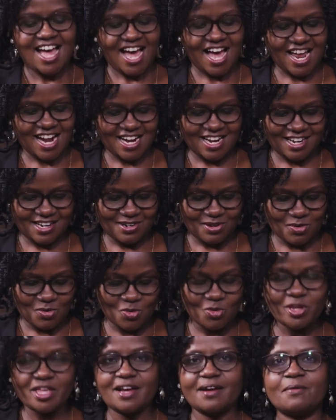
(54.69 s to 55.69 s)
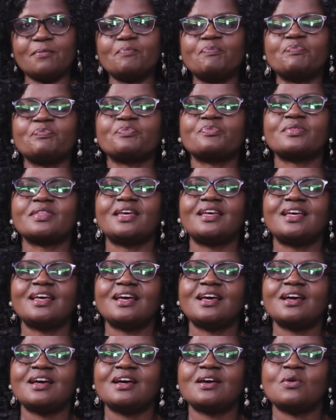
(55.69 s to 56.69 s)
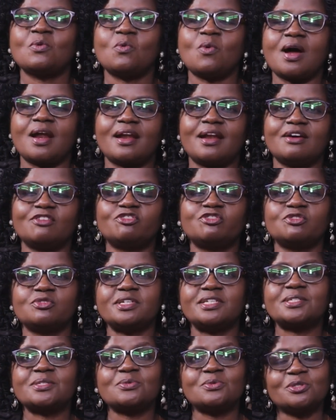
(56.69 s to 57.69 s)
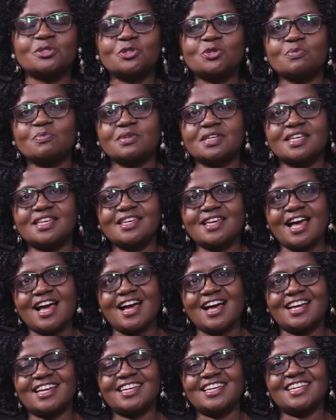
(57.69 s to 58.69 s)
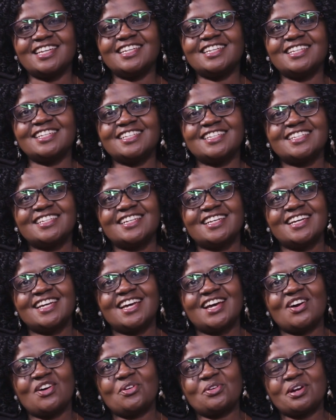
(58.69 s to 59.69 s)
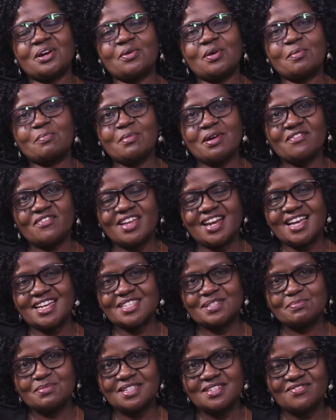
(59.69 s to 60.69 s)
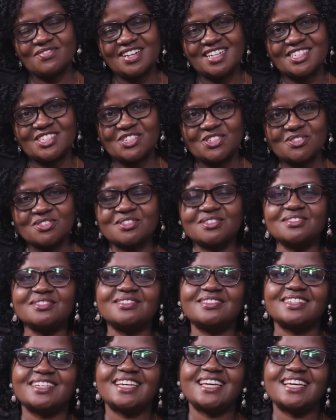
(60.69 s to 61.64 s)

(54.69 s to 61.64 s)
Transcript: Hallelujah. Mm-hmm. Wonderful. It's good to be here again on our Marvelous Believer show.